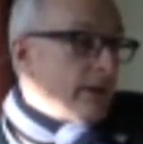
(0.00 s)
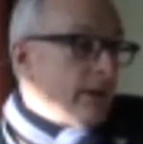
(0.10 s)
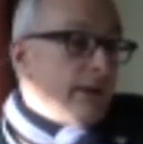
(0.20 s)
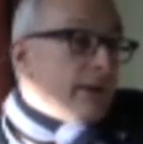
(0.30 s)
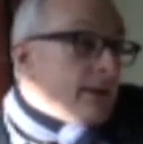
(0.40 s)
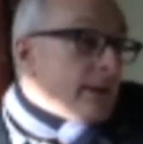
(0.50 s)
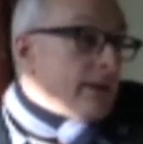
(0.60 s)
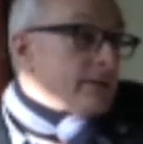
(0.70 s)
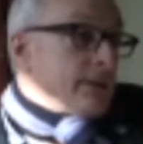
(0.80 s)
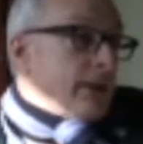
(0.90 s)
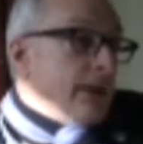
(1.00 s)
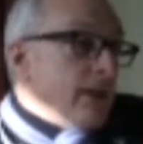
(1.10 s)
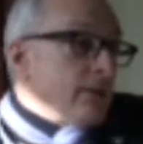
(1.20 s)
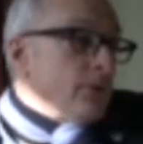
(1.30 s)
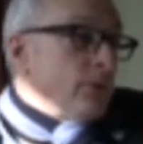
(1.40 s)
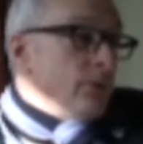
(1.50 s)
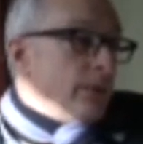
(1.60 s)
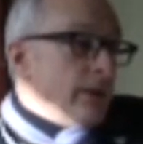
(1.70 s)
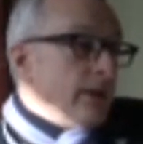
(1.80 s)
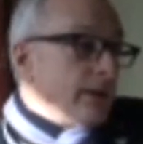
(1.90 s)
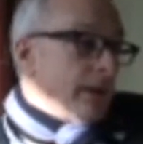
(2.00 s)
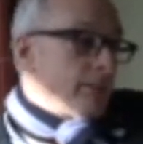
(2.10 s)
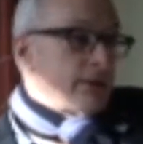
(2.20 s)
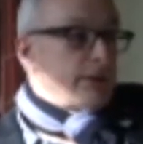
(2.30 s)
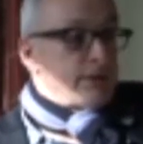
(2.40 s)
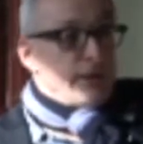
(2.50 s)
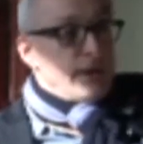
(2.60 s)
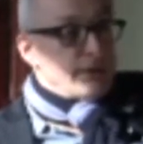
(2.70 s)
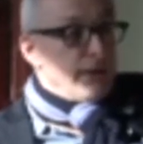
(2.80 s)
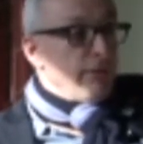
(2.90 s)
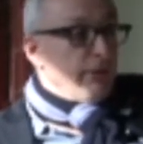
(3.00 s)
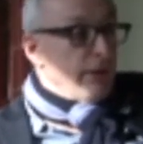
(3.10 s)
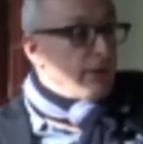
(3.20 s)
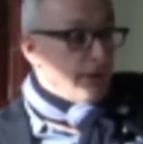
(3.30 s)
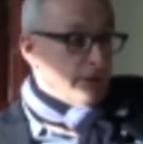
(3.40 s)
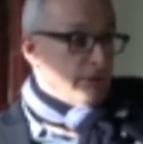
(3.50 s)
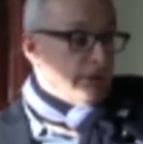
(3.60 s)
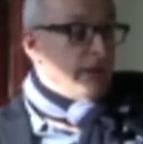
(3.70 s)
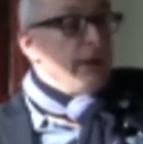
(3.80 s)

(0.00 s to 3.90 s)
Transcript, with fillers: when it's the key to economic success in every other country.